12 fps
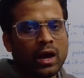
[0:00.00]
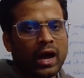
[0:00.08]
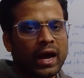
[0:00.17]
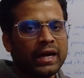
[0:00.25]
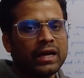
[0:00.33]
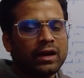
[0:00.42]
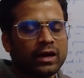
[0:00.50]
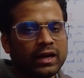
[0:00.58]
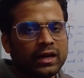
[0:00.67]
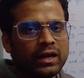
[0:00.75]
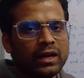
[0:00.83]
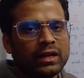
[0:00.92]
and
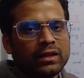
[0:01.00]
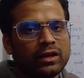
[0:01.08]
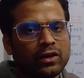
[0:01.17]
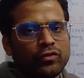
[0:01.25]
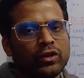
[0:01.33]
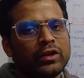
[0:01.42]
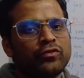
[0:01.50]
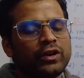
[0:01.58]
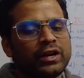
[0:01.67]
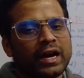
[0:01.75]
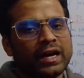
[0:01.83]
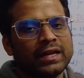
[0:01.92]
currently Darveer
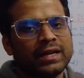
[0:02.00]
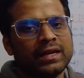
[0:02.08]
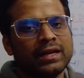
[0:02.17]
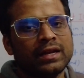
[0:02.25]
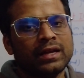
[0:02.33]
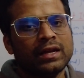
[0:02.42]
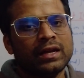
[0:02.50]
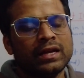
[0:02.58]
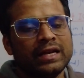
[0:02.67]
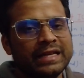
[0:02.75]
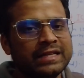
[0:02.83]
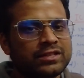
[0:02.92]
Bhandari
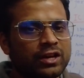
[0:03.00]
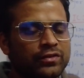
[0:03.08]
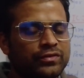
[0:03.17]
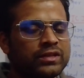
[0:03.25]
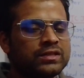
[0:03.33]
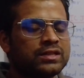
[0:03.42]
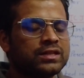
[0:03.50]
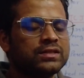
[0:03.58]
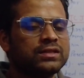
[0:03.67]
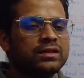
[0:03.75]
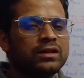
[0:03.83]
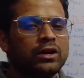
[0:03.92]
is serving
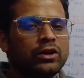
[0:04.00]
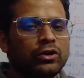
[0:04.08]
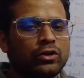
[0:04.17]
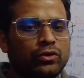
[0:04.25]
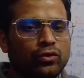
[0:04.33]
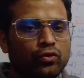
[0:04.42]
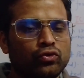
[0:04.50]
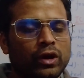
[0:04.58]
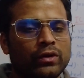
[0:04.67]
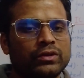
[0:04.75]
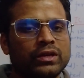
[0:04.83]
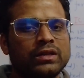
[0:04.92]
since
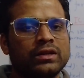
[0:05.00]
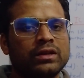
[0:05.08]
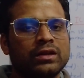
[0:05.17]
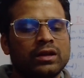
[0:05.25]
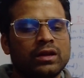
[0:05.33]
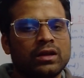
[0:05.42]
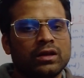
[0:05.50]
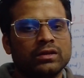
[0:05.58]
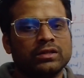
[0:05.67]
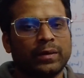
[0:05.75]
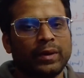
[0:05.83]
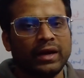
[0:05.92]

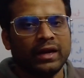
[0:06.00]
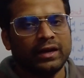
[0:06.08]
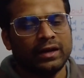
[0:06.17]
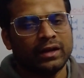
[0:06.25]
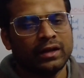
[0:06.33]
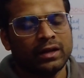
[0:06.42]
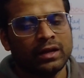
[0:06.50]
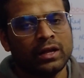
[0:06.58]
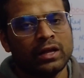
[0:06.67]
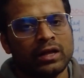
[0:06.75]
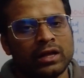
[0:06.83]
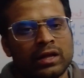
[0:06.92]
2017.
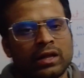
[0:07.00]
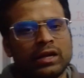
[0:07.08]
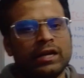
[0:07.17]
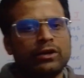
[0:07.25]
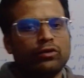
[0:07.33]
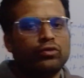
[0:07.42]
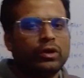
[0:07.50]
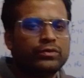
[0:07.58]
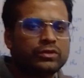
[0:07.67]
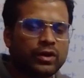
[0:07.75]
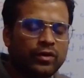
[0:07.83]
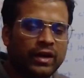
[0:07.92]
In
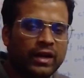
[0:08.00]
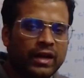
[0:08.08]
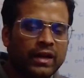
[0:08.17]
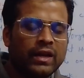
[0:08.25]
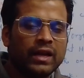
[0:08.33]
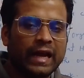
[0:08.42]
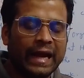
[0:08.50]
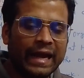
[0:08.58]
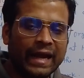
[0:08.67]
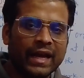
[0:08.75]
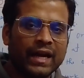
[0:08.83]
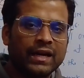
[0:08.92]
2017,
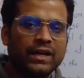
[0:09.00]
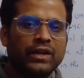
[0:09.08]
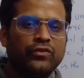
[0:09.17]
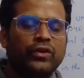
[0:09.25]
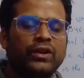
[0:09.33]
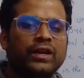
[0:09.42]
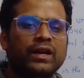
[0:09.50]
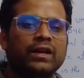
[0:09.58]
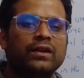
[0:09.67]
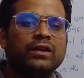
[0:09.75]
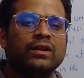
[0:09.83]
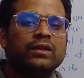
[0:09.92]
India
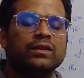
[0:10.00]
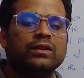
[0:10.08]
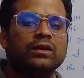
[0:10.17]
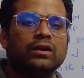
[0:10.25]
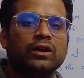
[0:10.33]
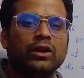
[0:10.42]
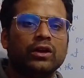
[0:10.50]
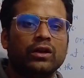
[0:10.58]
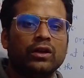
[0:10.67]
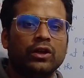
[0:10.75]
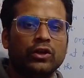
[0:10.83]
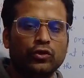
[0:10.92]
defeated the
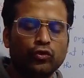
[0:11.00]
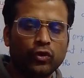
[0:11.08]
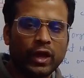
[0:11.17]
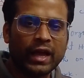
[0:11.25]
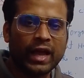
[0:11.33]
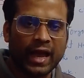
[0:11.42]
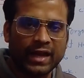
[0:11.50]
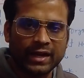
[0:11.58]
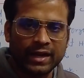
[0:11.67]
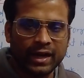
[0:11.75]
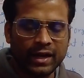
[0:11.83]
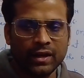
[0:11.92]
UK
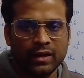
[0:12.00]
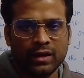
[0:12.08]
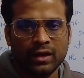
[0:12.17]
candidate,